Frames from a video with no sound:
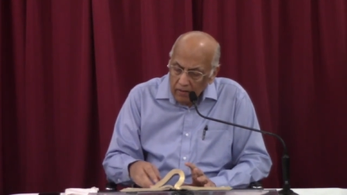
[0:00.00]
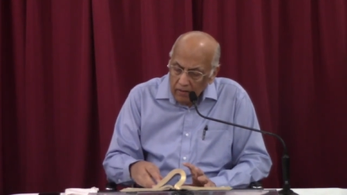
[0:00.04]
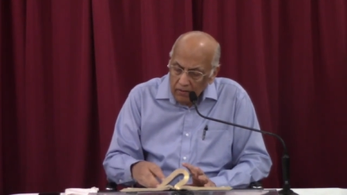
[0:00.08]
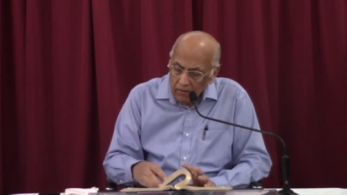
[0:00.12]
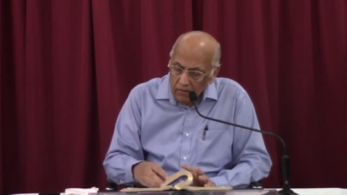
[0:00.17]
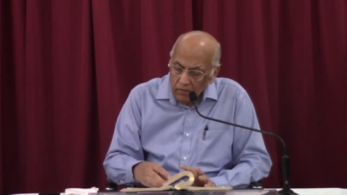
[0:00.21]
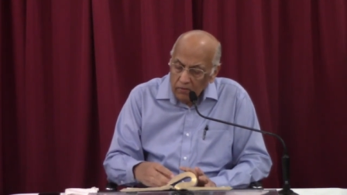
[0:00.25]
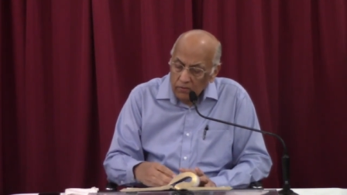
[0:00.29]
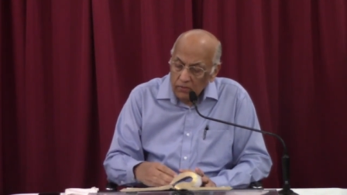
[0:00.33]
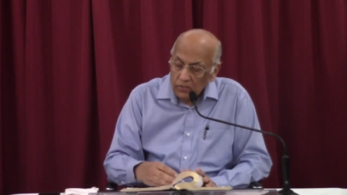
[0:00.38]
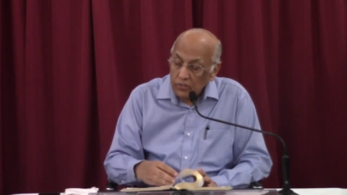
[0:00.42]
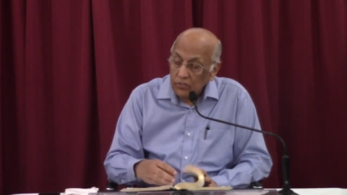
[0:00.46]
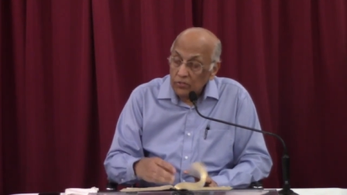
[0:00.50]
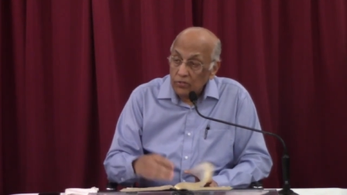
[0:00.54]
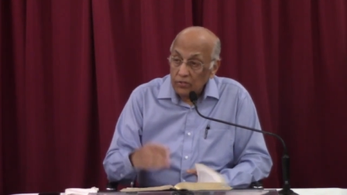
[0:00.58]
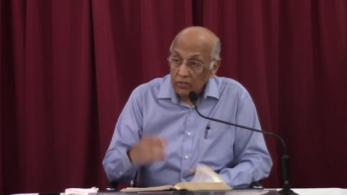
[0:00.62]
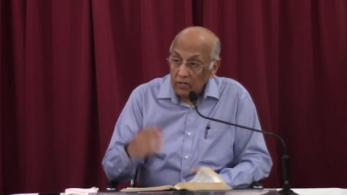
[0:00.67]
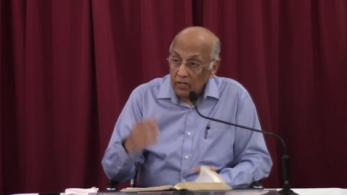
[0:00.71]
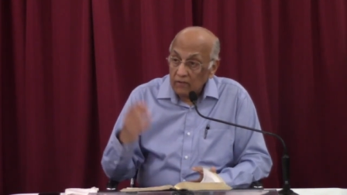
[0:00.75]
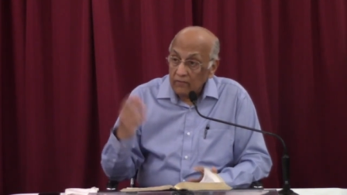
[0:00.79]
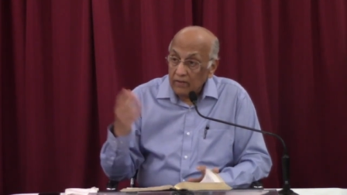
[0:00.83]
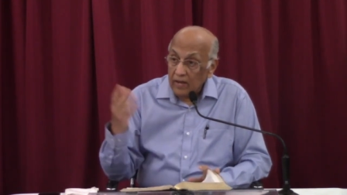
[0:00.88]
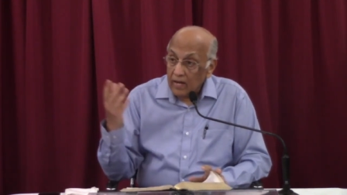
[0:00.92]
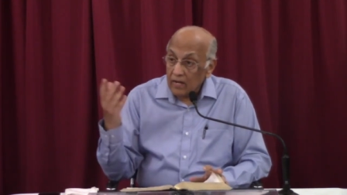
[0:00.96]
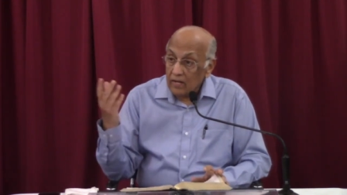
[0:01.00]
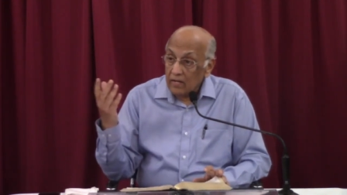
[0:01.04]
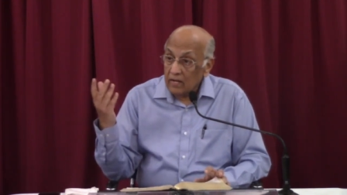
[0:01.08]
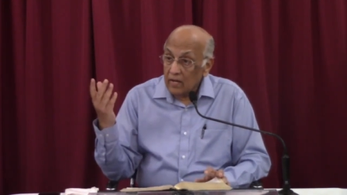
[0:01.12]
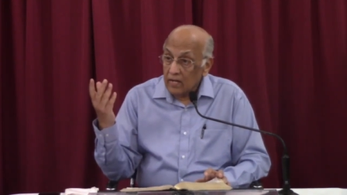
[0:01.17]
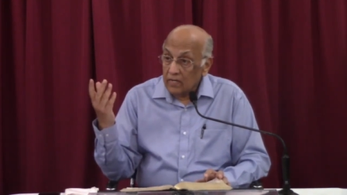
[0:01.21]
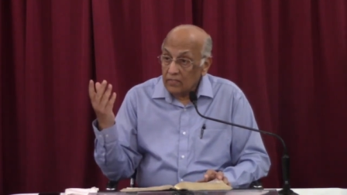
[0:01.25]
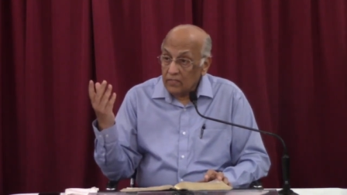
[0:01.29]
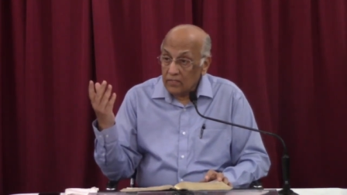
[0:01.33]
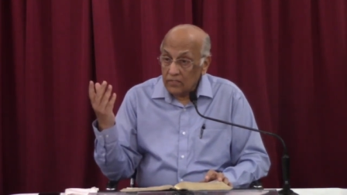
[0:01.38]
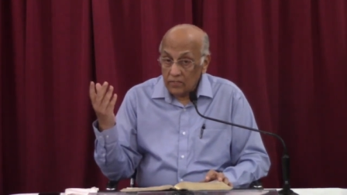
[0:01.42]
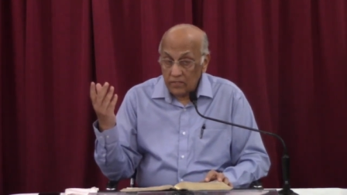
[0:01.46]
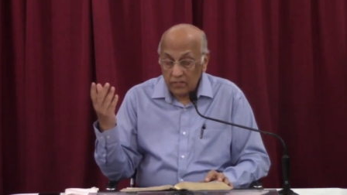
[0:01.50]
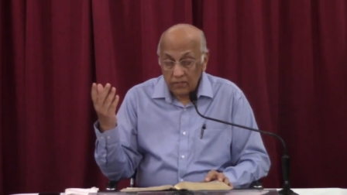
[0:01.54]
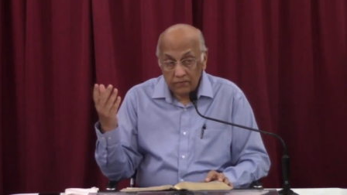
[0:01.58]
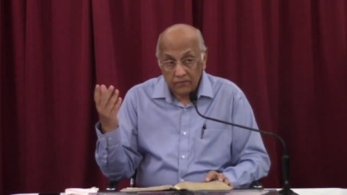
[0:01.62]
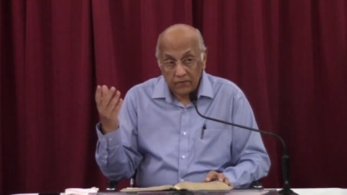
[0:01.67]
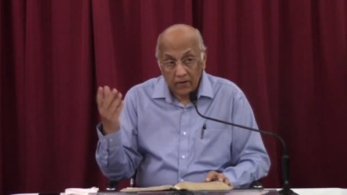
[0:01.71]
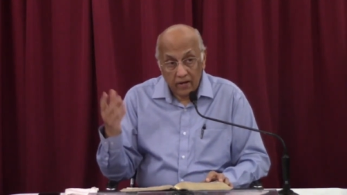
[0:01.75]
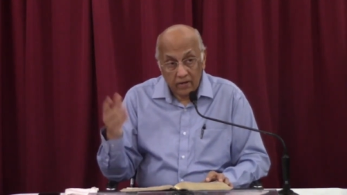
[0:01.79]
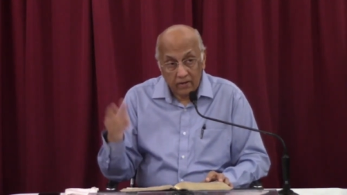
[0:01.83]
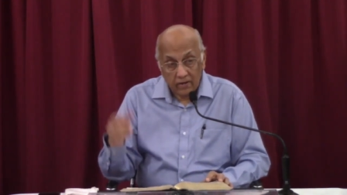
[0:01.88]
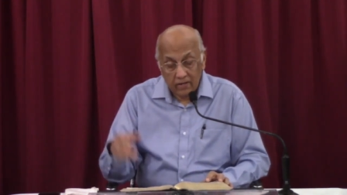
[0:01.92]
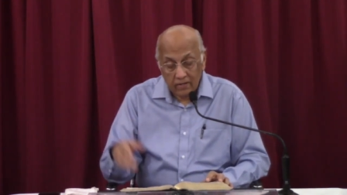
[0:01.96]
you know the story of Ananias and
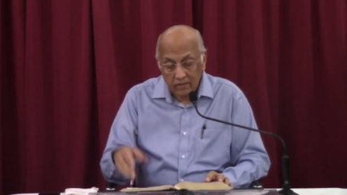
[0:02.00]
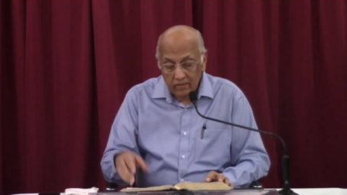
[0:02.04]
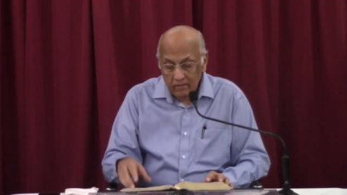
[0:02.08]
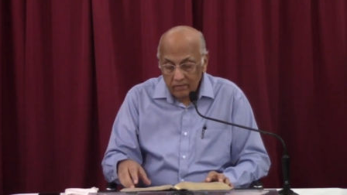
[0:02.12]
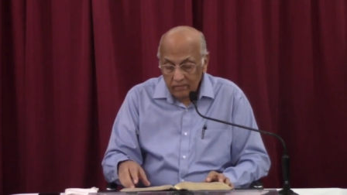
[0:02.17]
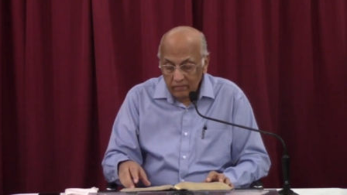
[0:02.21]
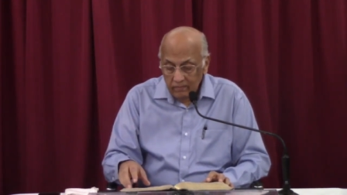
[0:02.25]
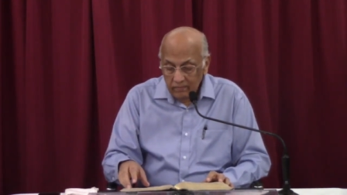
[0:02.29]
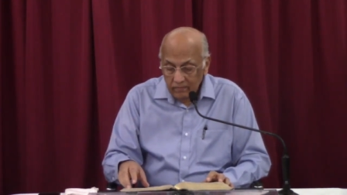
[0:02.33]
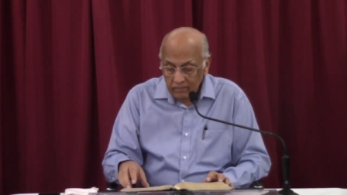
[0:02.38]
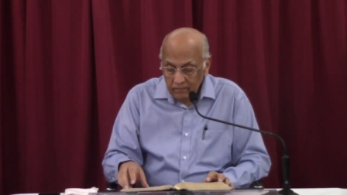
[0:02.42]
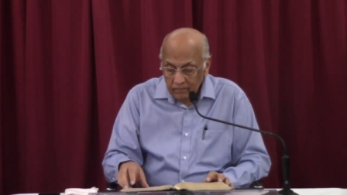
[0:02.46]
Sapphira.